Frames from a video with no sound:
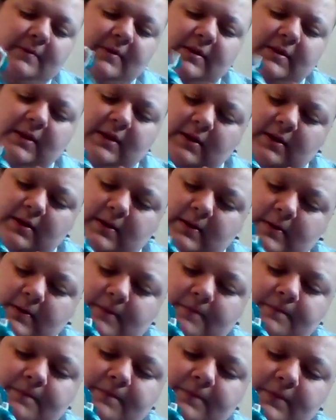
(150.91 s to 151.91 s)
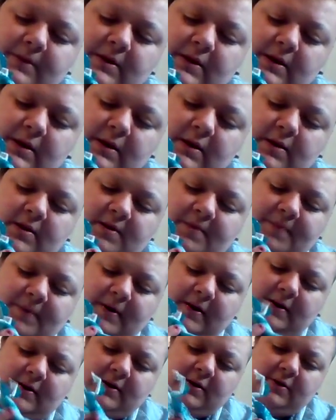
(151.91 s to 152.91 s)
I think um, the
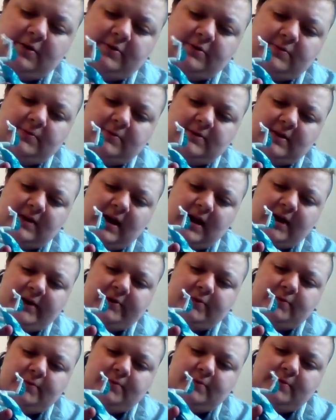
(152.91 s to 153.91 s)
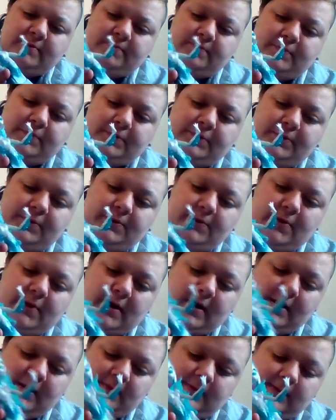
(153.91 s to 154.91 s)
paint I used was almond blue.
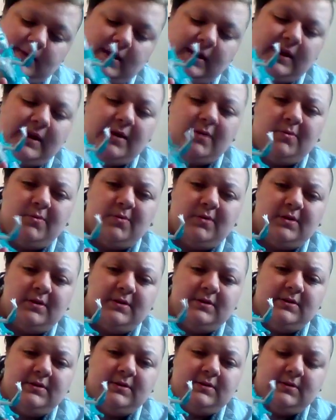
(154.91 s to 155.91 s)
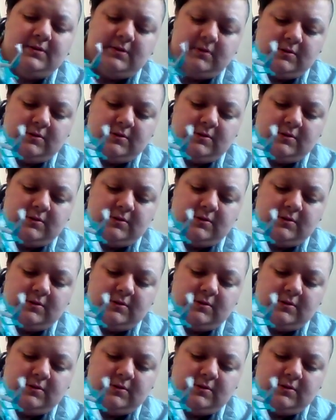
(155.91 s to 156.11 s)
I think it was.